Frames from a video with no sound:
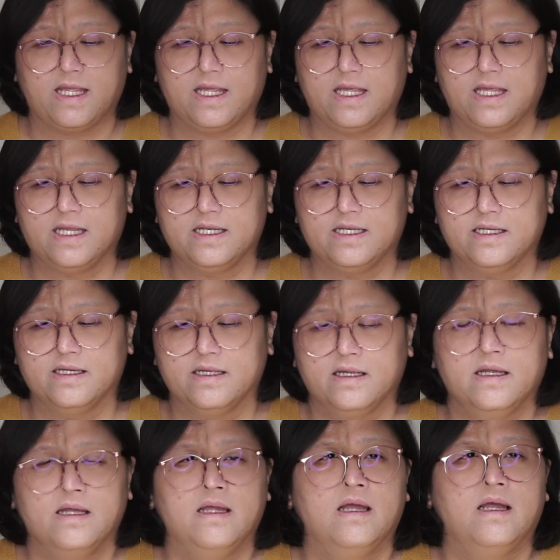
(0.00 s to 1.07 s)
And
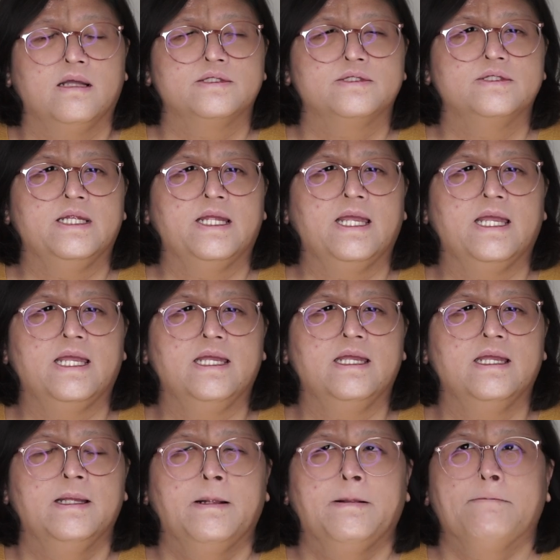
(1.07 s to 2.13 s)

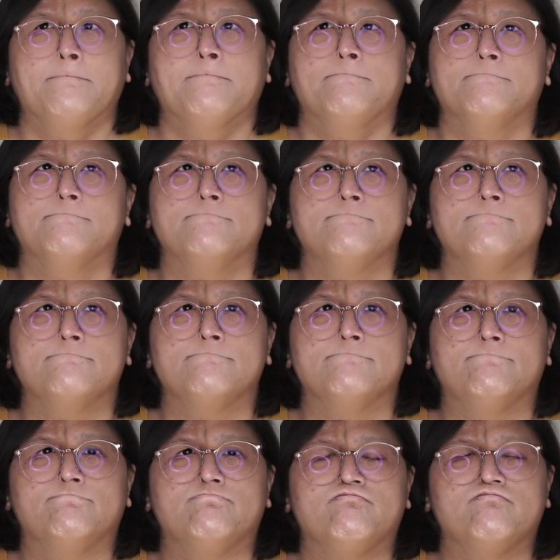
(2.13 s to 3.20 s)
today,
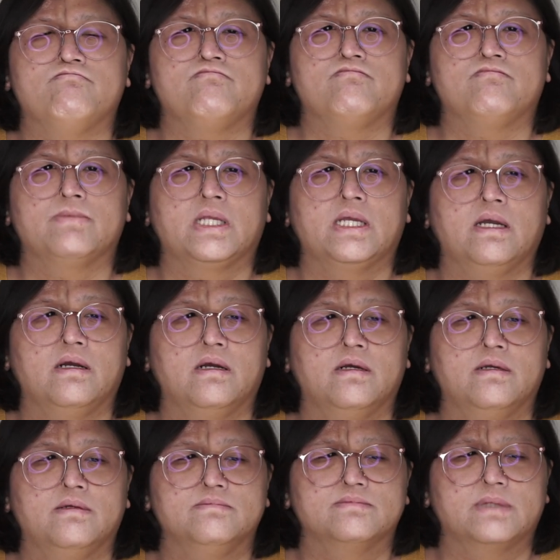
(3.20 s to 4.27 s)

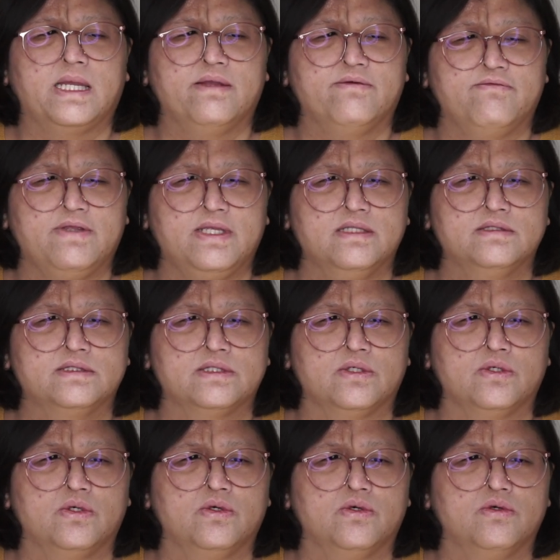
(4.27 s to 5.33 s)
I feel
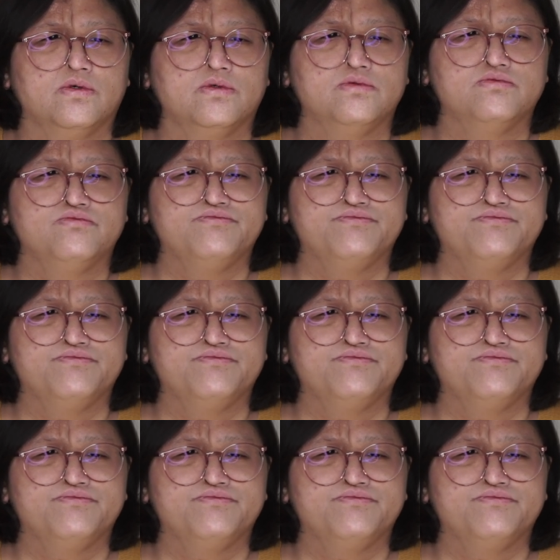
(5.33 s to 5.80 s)
so